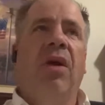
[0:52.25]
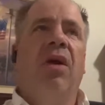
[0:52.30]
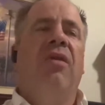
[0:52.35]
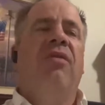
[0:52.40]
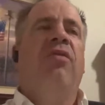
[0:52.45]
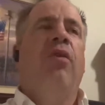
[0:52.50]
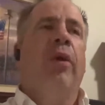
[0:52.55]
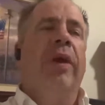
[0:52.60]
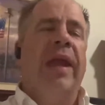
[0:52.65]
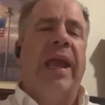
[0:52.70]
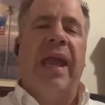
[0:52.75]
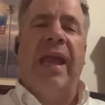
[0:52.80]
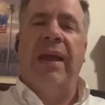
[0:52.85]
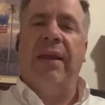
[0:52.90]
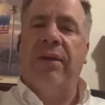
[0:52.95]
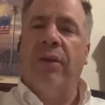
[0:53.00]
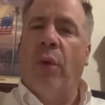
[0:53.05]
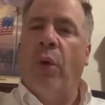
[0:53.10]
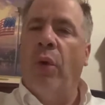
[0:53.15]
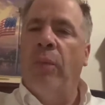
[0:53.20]
for
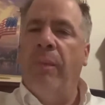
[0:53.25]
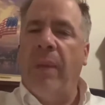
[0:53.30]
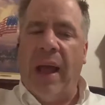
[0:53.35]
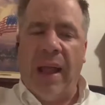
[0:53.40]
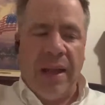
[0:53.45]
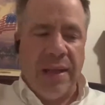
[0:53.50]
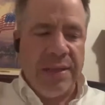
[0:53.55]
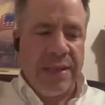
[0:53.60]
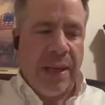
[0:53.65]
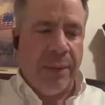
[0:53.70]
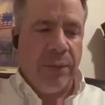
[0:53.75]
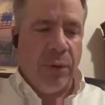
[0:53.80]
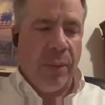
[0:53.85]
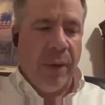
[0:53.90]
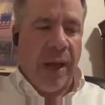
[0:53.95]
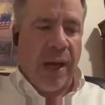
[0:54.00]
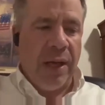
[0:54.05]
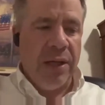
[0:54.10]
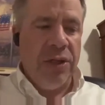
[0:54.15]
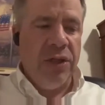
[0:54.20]
gait or balance
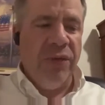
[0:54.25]
abnormalities.